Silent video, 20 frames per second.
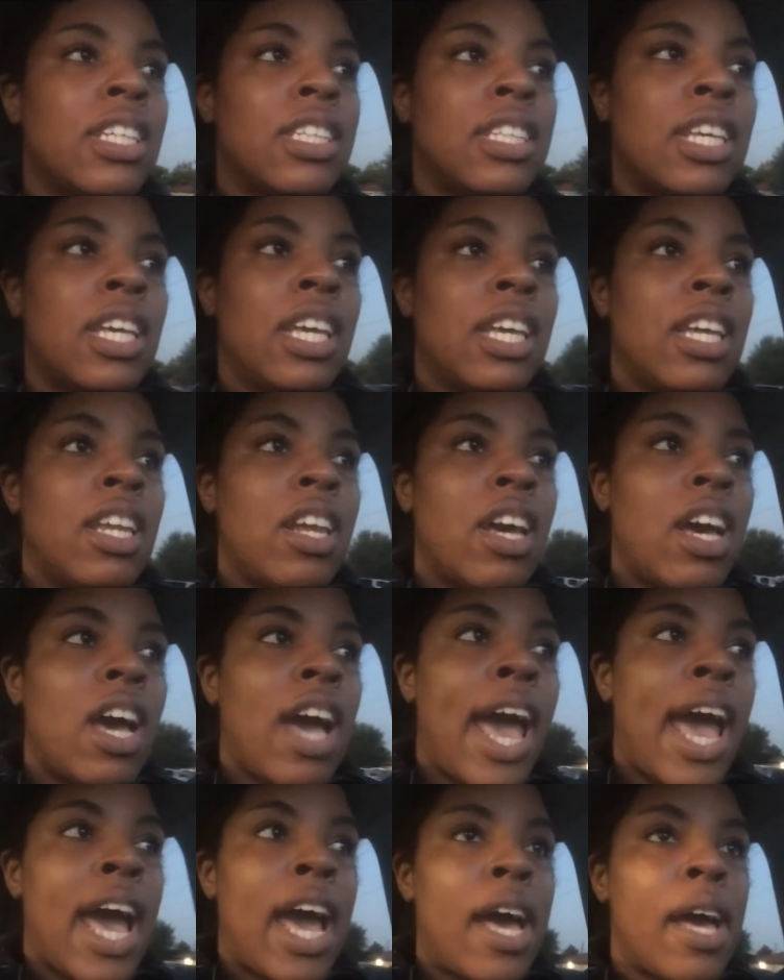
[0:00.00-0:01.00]
did
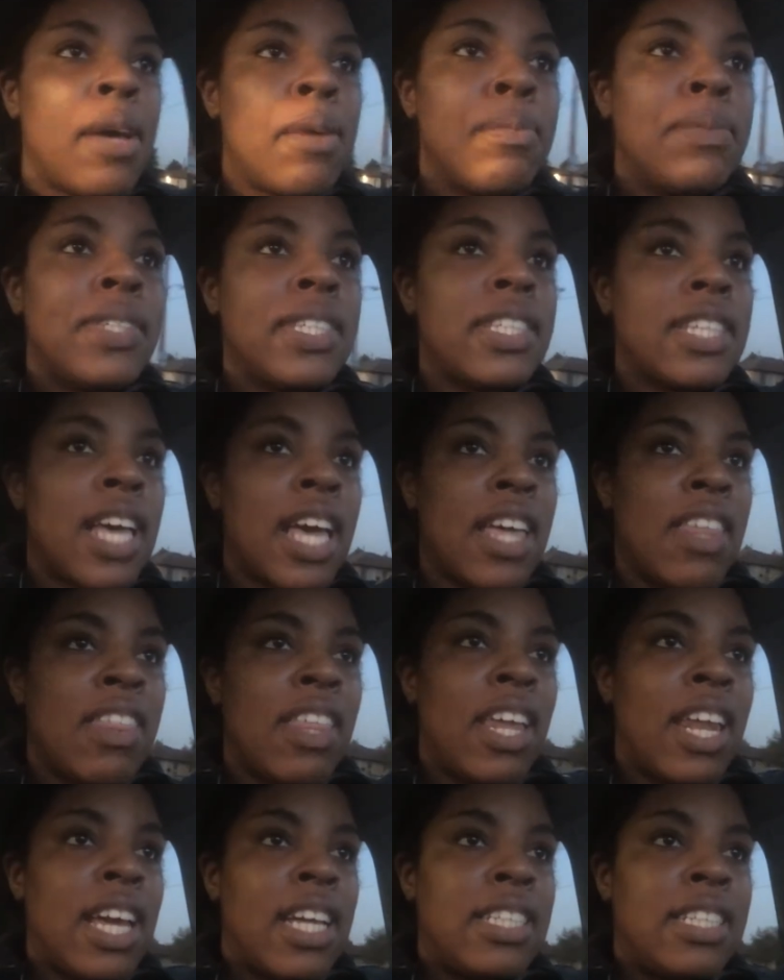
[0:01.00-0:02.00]
abs and
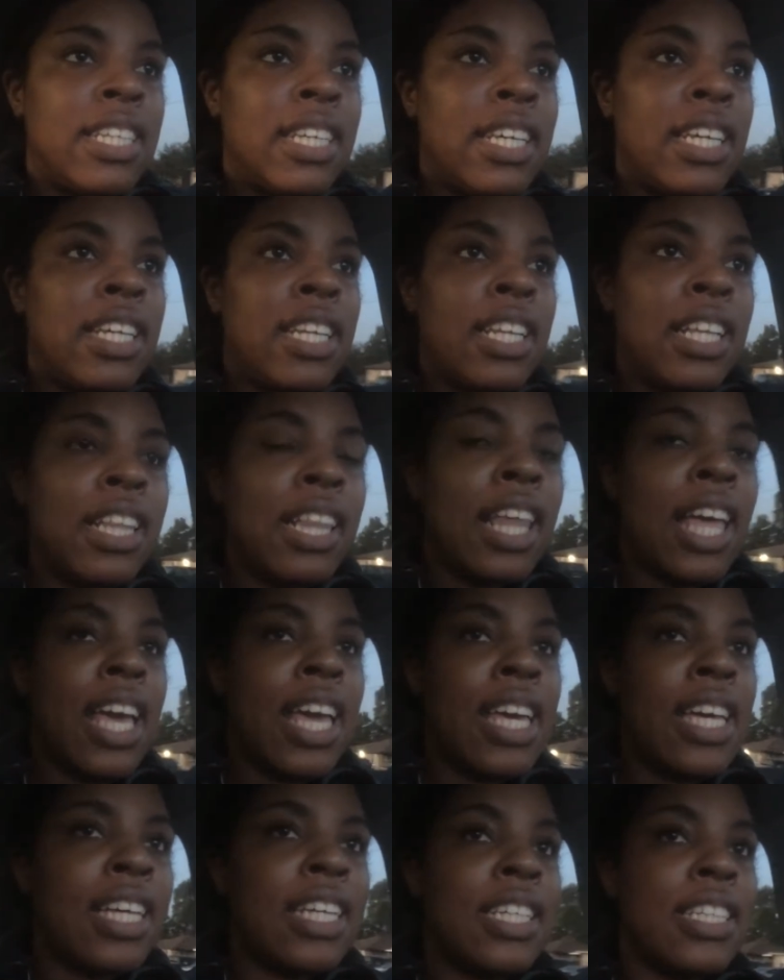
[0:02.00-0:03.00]
then I did
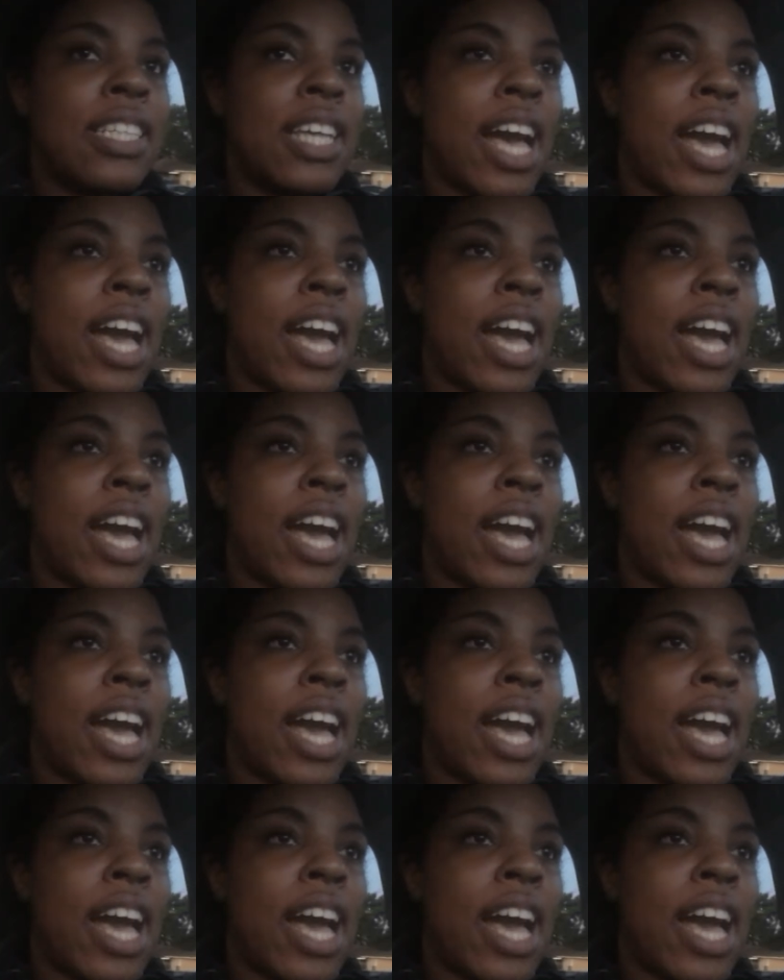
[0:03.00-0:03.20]
legs.